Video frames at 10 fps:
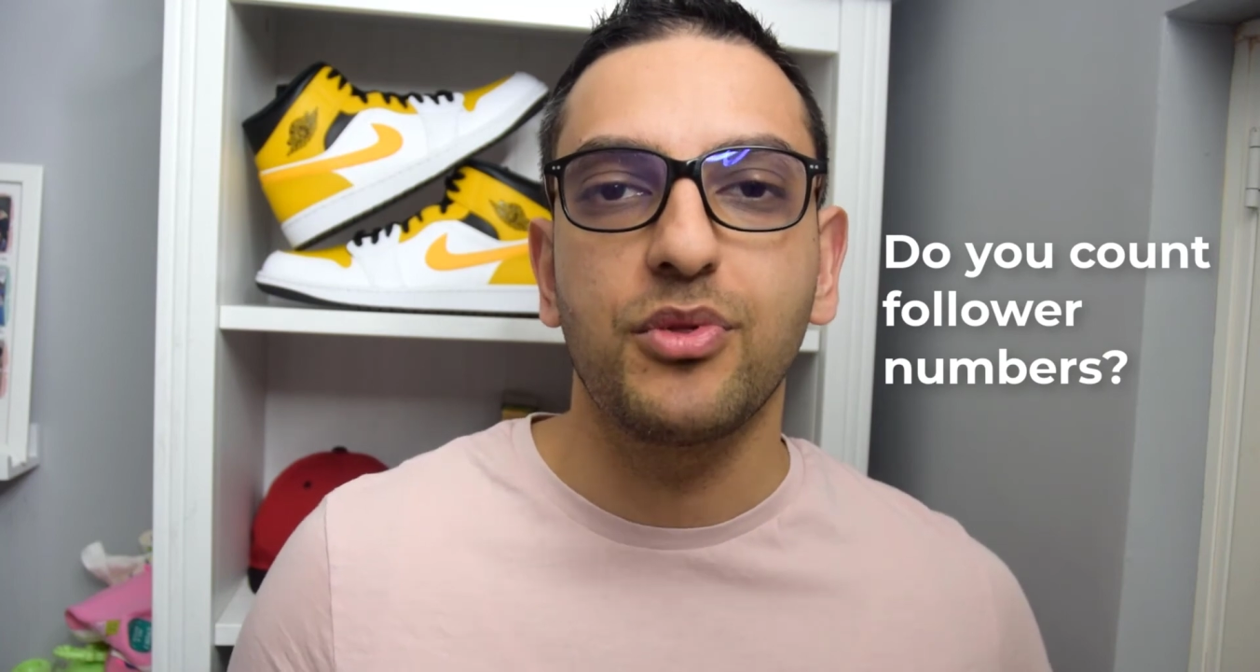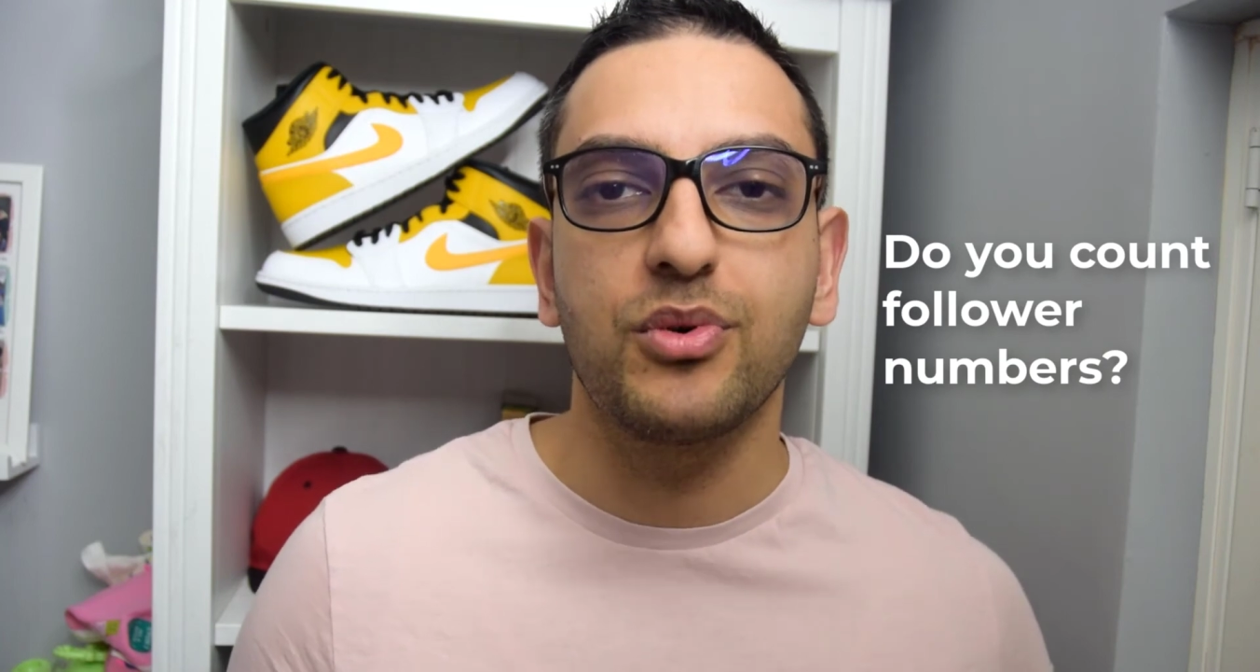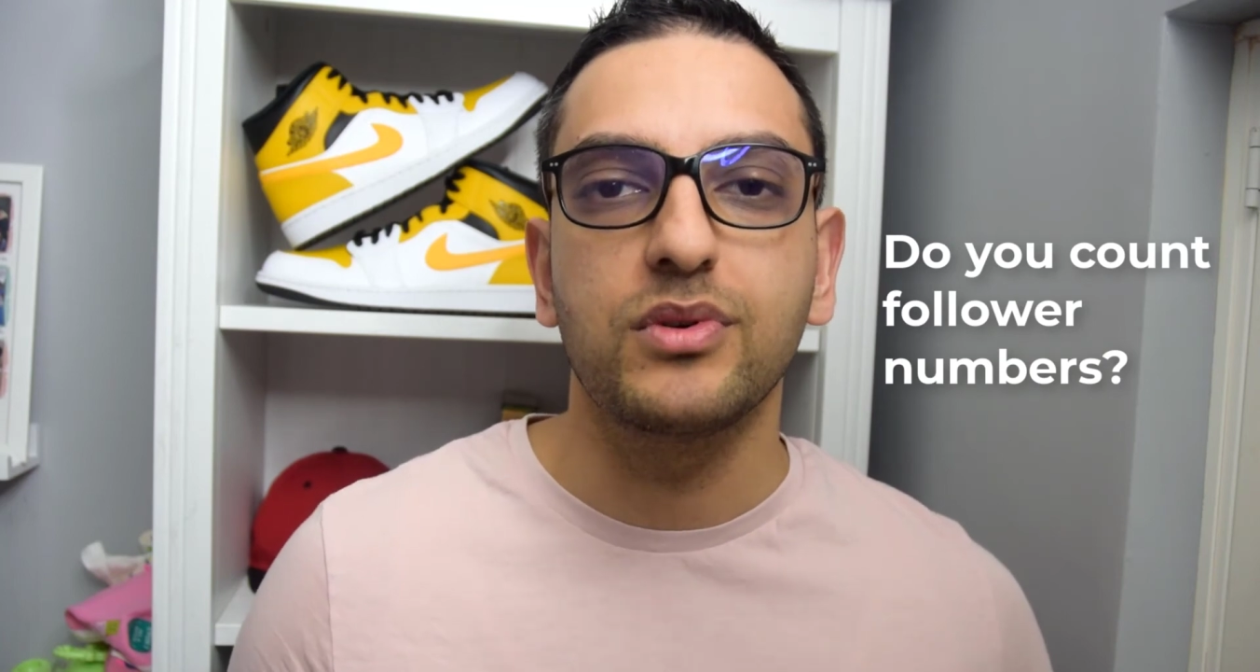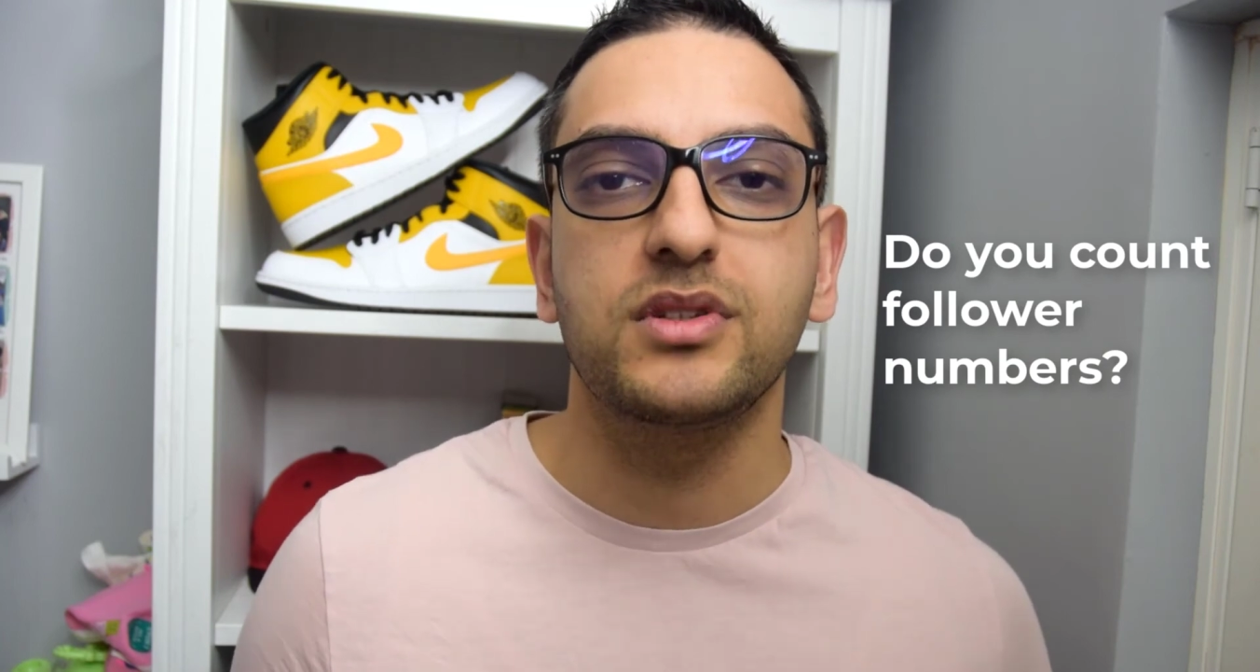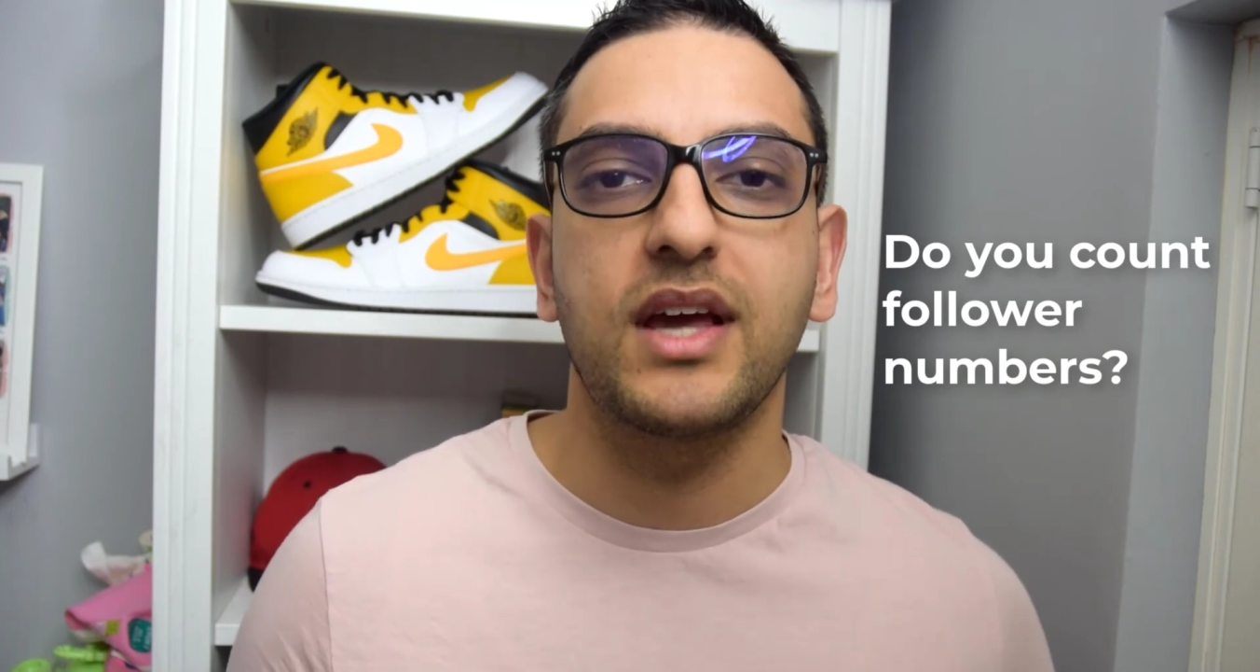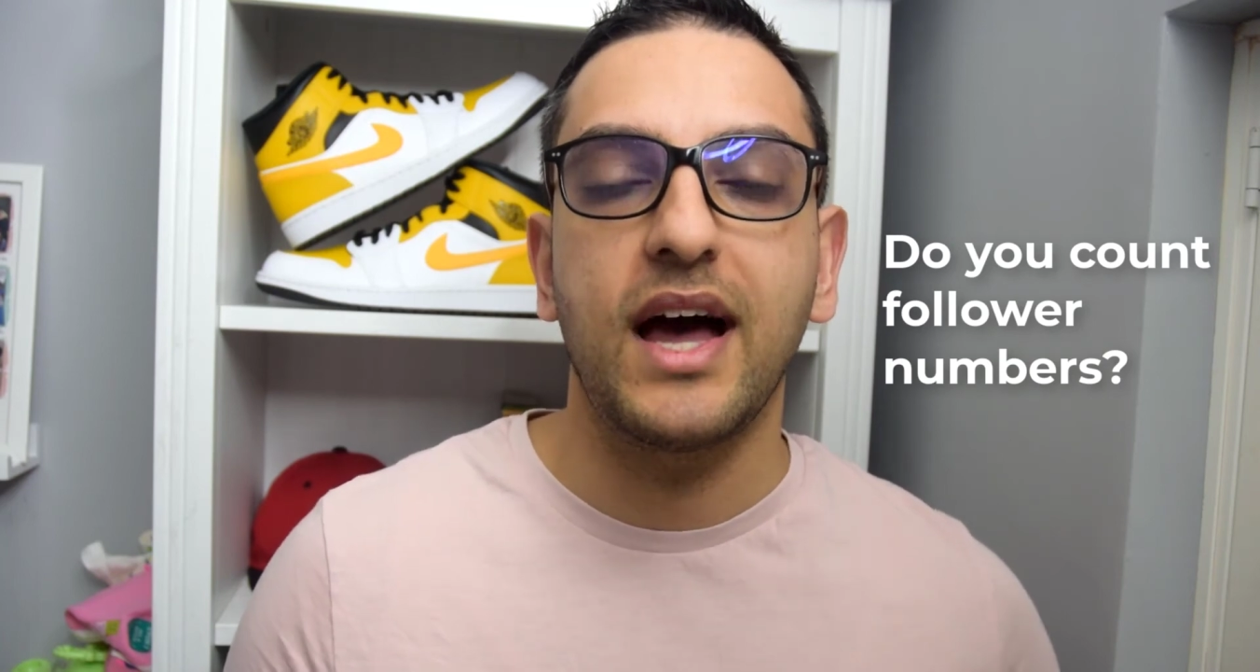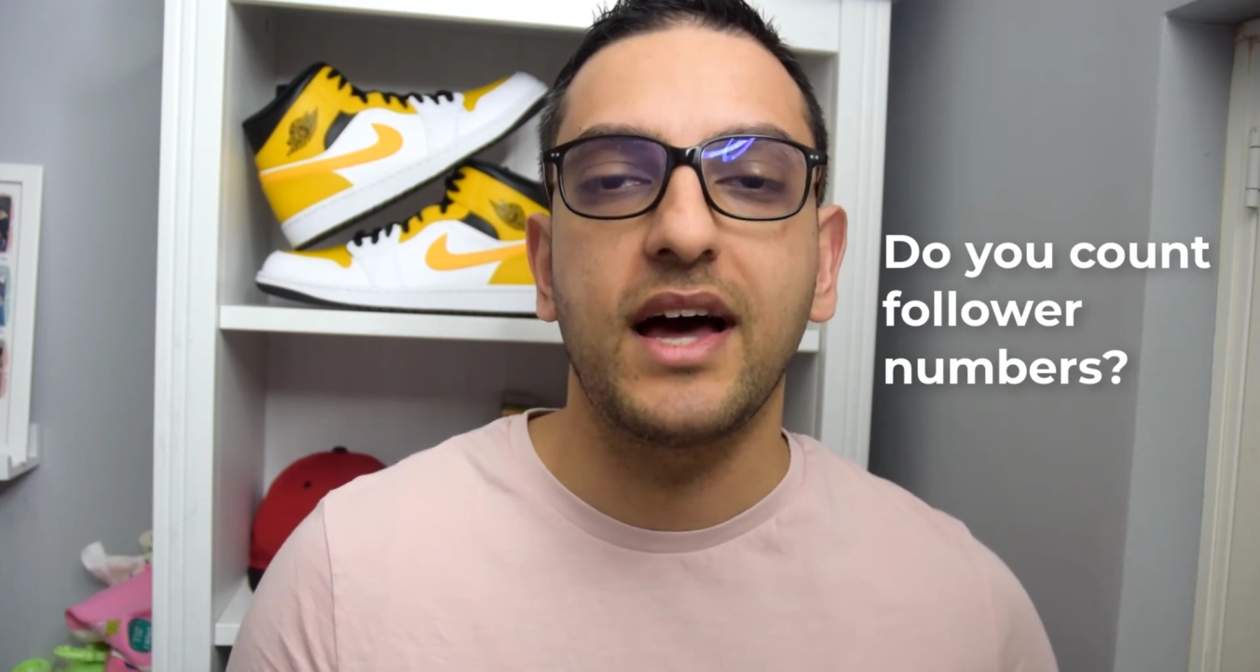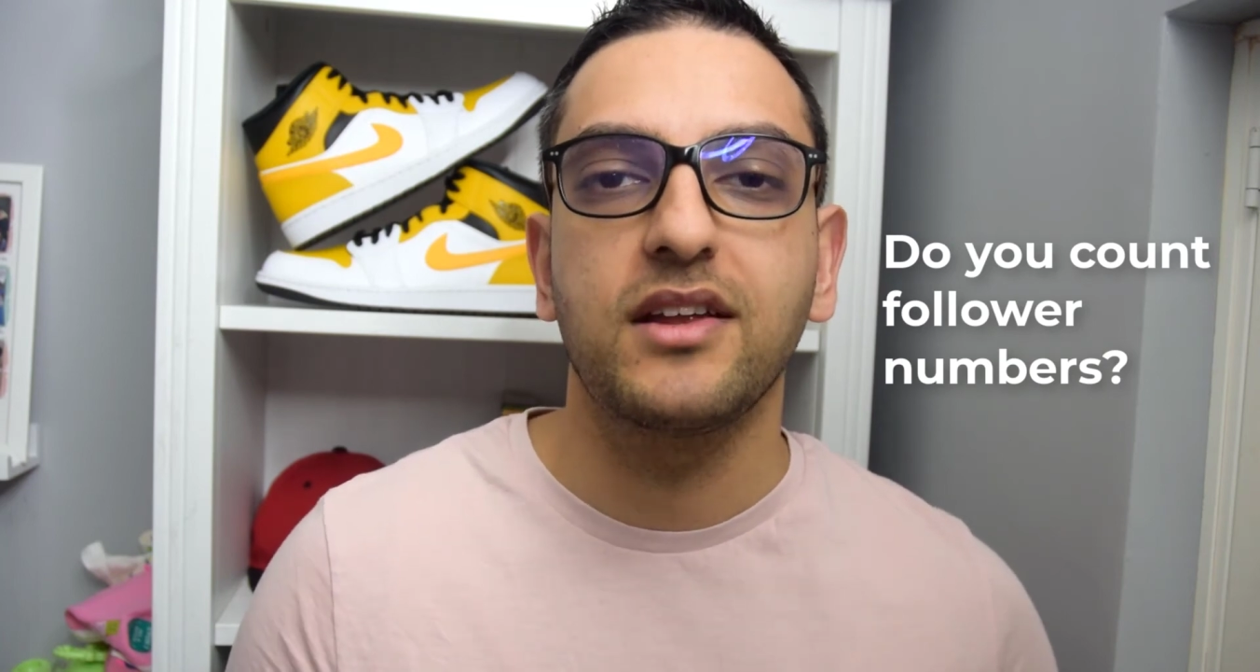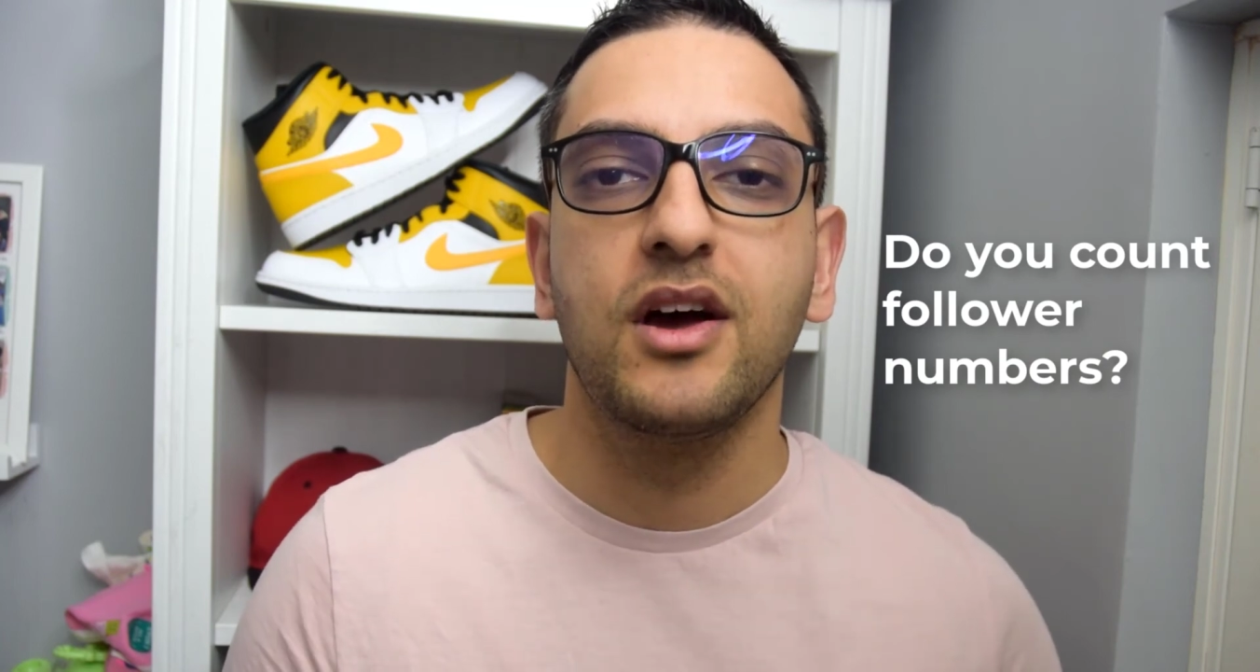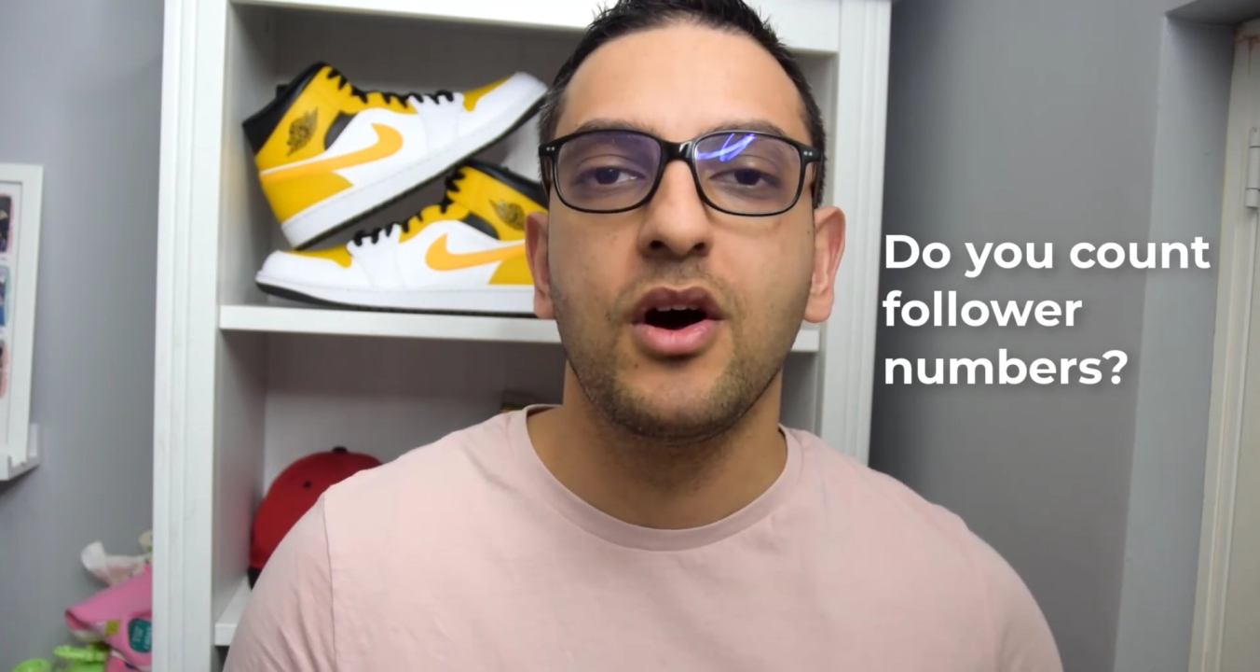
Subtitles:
thoughts you had